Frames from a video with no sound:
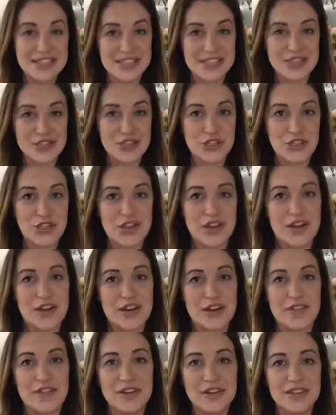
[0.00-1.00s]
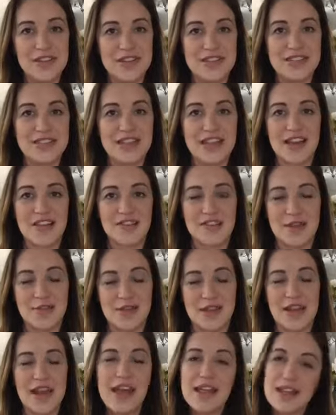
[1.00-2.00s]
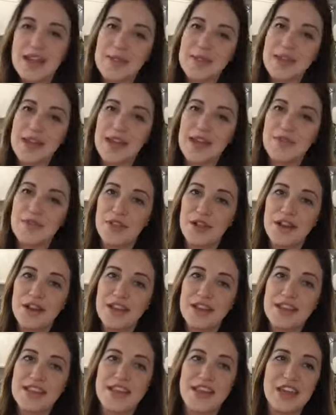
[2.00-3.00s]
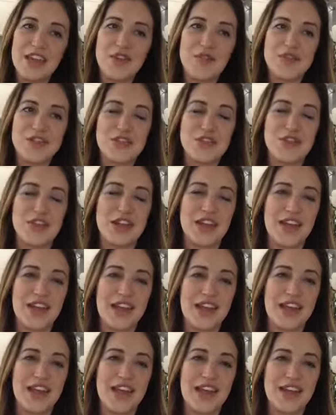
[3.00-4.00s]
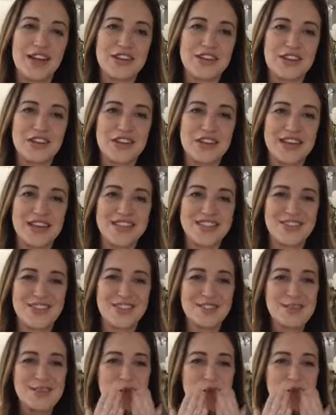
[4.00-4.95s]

edition of Leah's Life Lemon and Lemonade vlog. Thank you for tuning in, and I'll talk to you guys soon.